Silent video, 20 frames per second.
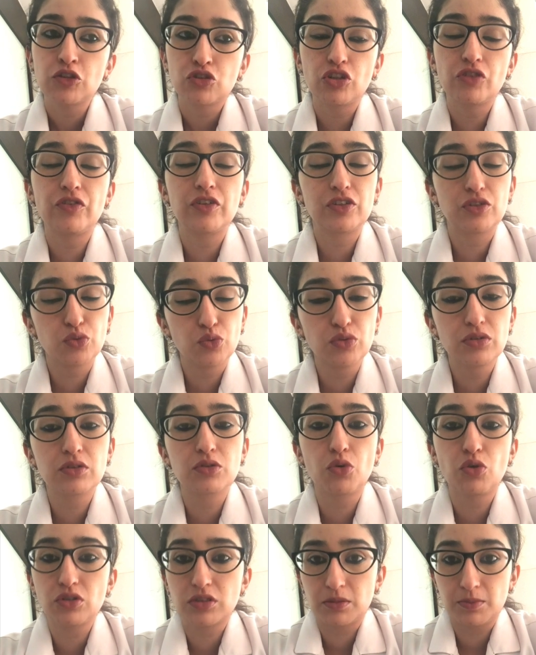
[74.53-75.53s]
So if a
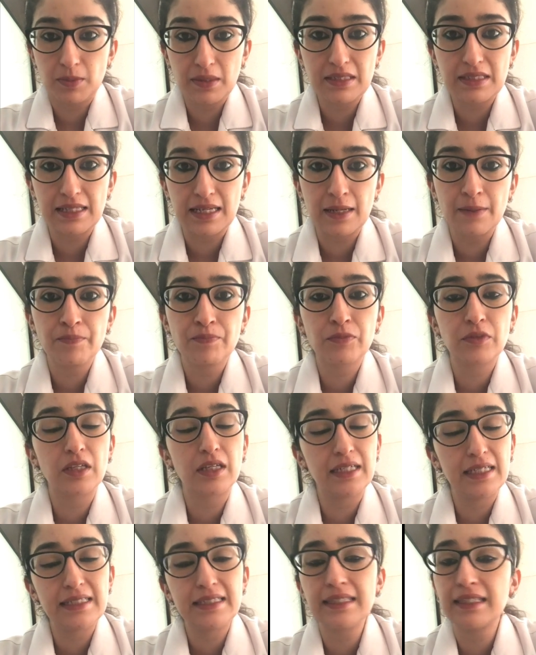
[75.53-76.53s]
tooth goes missing,
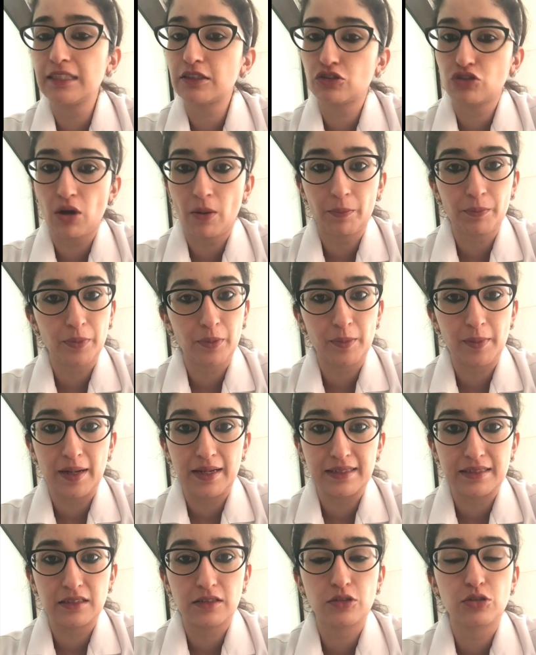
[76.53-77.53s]
the eating is
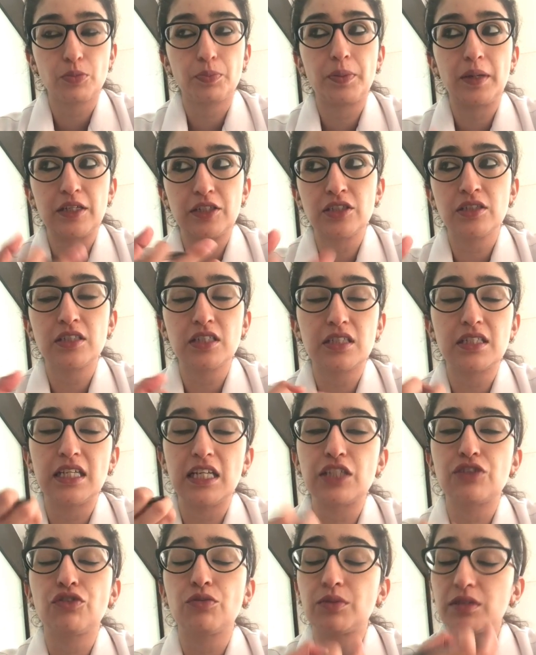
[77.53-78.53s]
compromised. So patient just
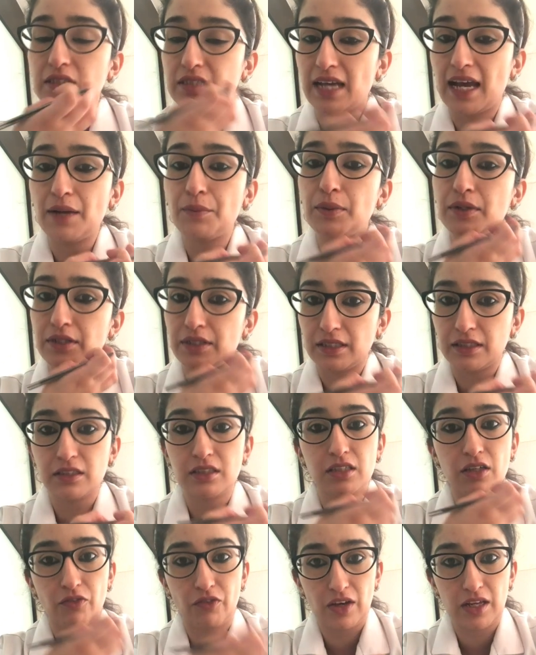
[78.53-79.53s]
eats from the side where teeth
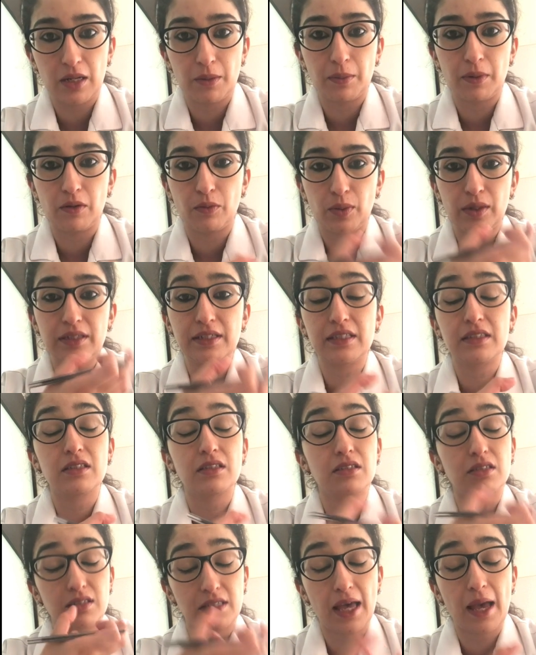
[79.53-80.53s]
is available, where teeth
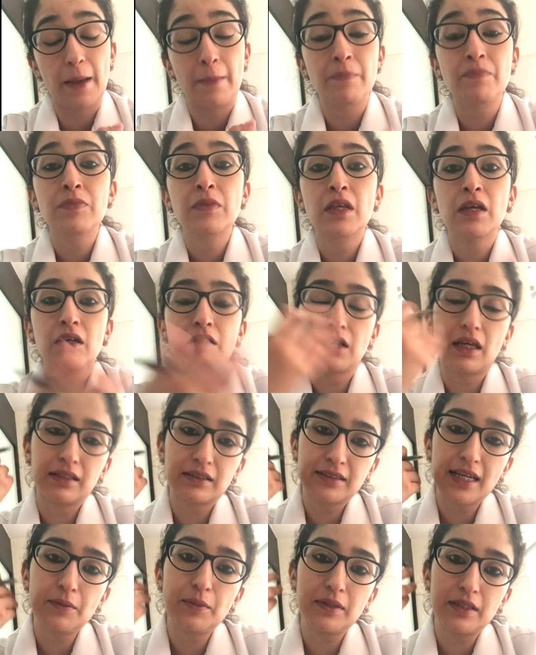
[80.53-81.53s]
is there. The
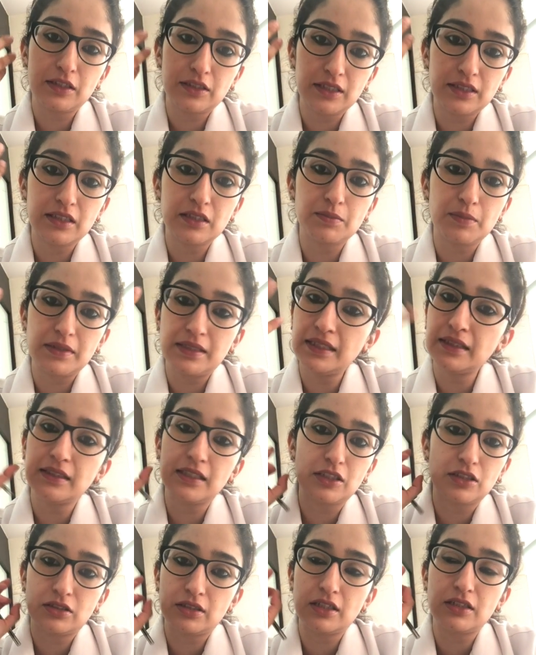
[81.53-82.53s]
other side where the teeth is missing,
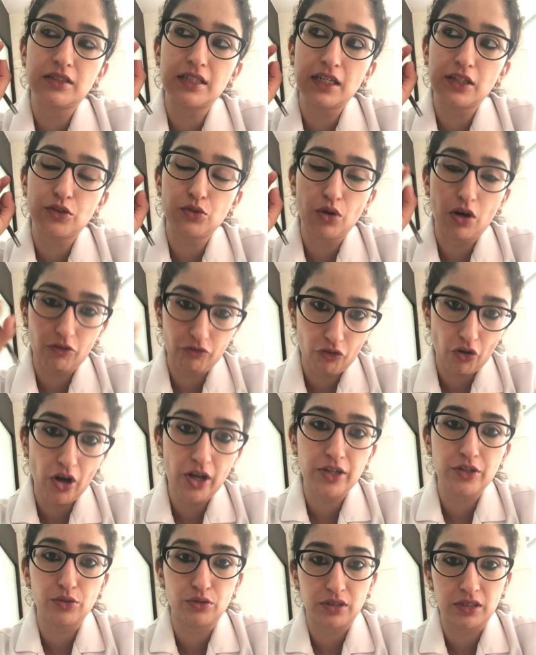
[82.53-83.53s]
they, they tend to
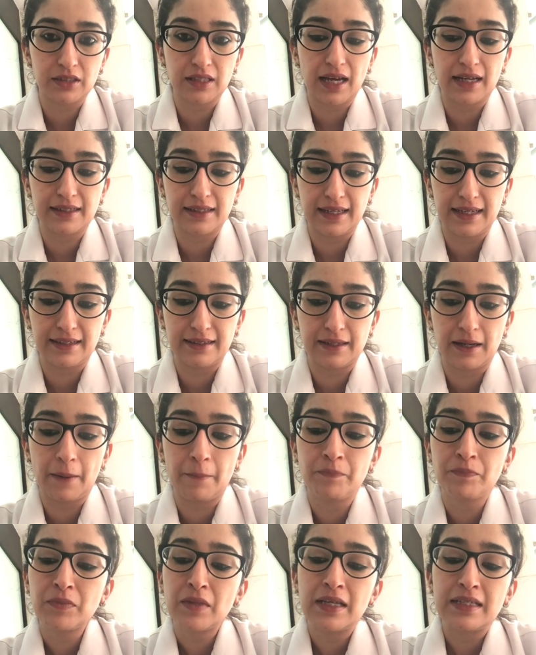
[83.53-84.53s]
avoid using that
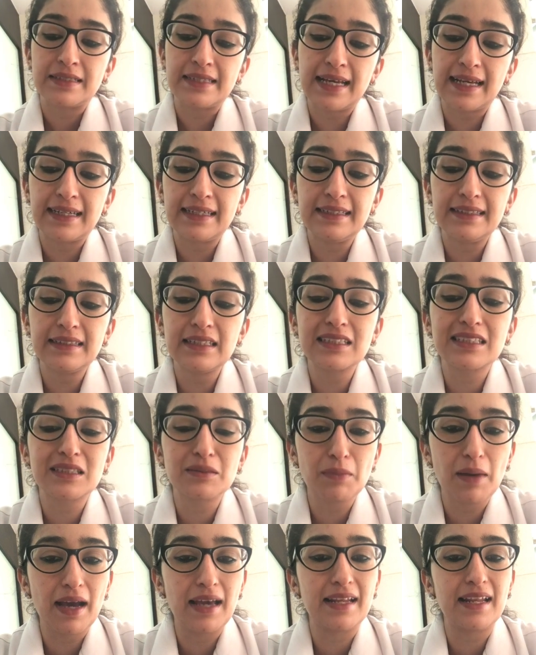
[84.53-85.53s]
area. Secondly, the
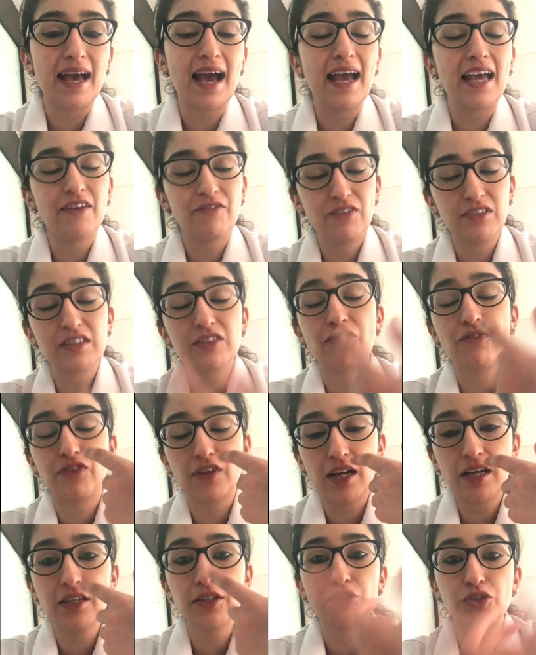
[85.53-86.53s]
smile. If it's a
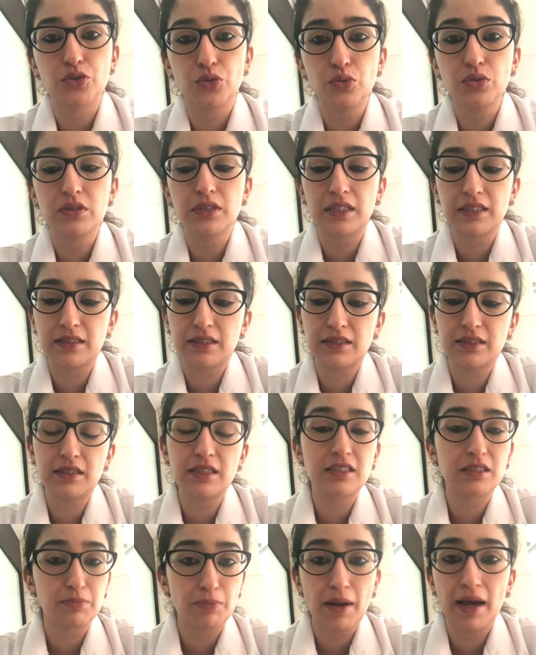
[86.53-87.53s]
front tooth, it's
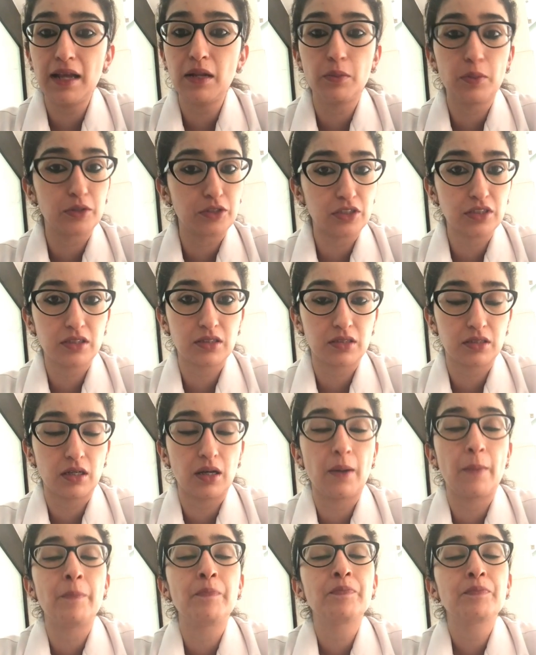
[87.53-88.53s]
the smile which is
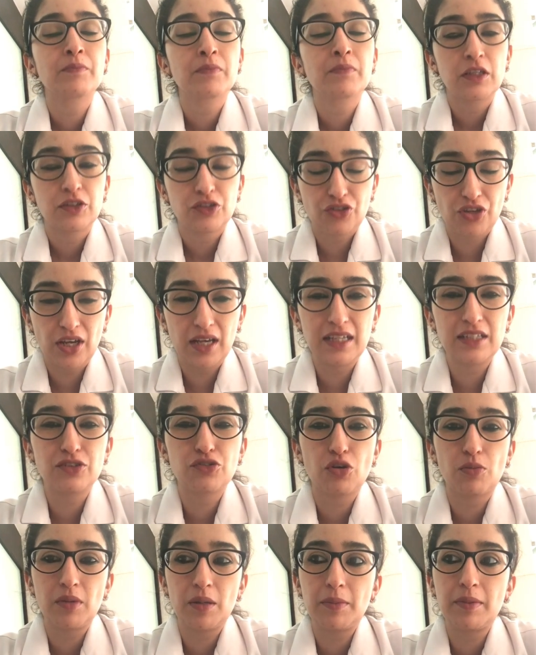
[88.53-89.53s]
uh,
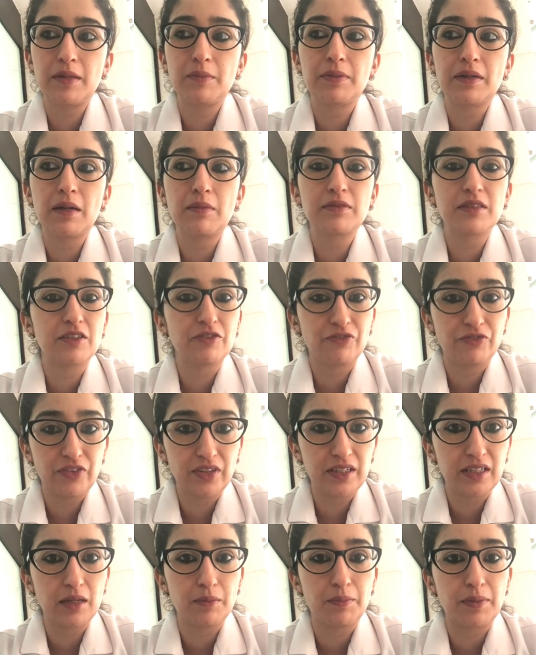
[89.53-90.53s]
changed, or maybe it becomes
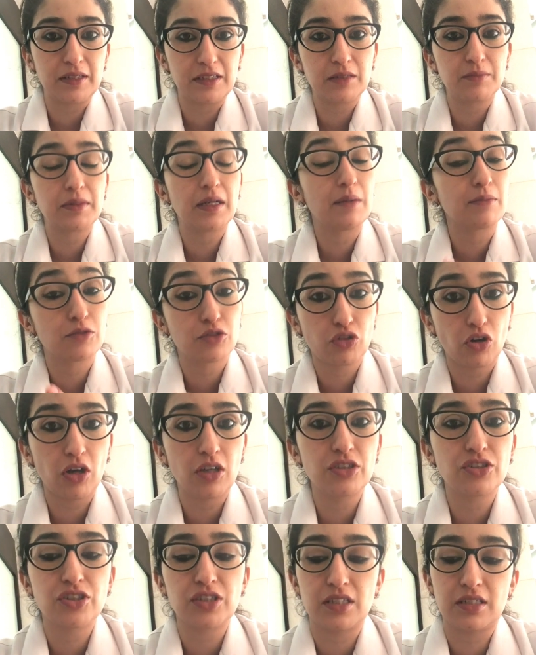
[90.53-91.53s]
inferior. Patient becomes
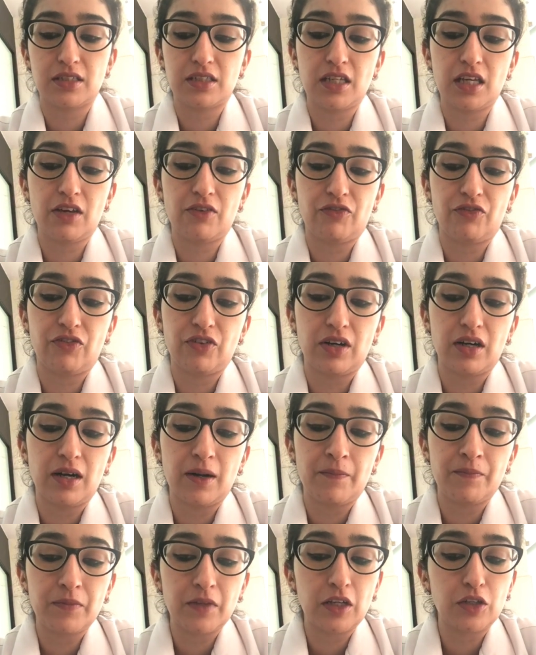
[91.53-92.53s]
conscious if
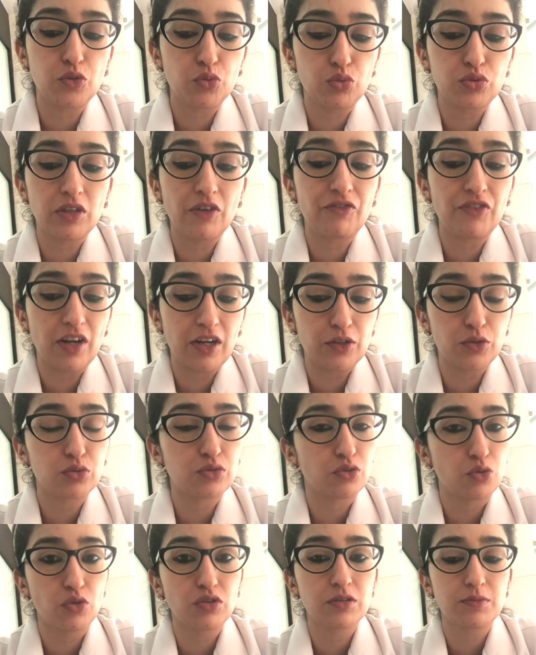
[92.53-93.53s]
uh, a tooth, a front
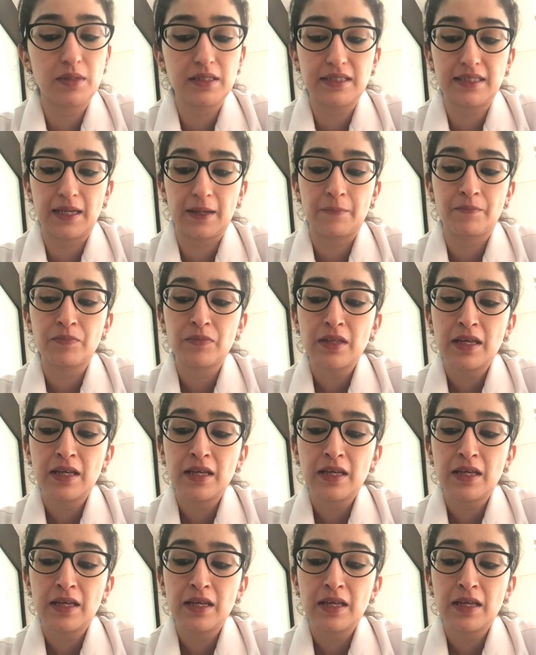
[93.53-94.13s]
tooth goes missing.